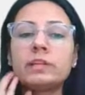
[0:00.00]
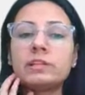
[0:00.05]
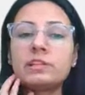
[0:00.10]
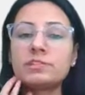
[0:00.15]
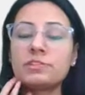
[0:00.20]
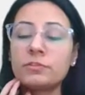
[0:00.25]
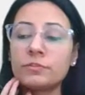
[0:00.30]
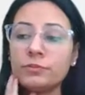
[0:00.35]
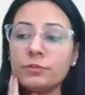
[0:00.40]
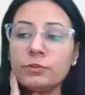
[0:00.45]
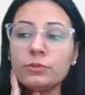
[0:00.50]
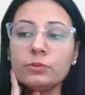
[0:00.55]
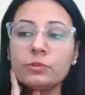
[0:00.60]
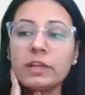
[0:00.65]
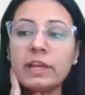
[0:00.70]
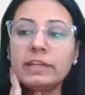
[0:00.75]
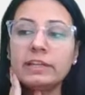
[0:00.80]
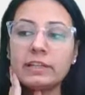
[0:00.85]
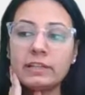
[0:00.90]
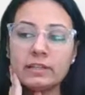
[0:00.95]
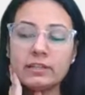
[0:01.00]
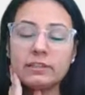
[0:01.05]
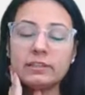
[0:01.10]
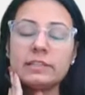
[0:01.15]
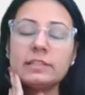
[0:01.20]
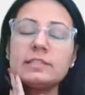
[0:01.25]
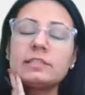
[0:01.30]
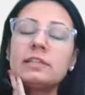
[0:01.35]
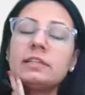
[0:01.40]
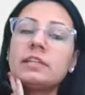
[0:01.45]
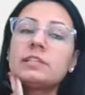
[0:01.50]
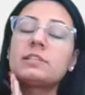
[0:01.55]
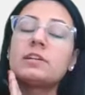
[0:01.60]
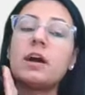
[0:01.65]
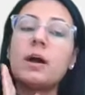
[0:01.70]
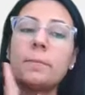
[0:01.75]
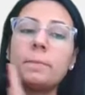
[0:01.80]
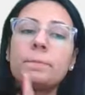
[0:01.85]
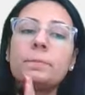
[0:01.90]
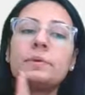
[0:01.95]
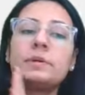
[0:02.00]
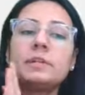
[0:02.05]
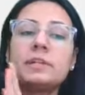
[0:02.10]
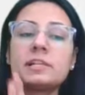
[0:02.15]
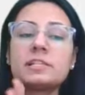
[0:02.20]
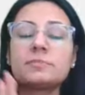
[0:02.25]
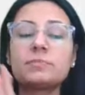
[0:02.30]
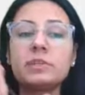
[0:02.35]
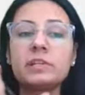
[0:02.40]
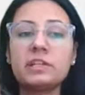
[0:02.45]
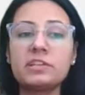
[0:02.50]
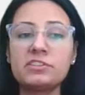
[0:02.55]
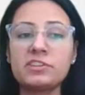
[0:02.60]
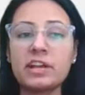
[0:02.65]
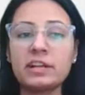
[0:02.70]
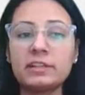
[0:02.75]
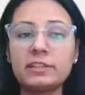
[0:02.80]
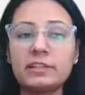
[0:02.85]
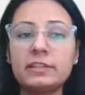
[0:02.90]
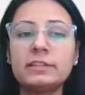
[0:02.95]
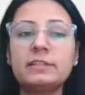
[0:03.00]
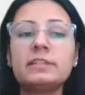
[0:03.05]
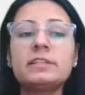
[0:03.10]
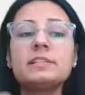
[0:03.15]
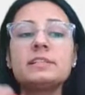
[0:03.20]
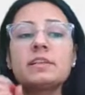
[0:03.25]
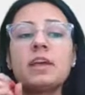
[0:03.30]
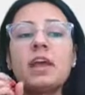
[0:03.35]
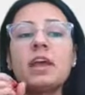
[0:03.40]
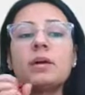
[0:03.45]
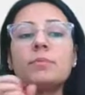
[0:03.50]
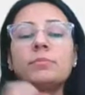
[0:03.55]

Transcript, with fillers: that is a flu-like illness, that is upper respiratory tract illness.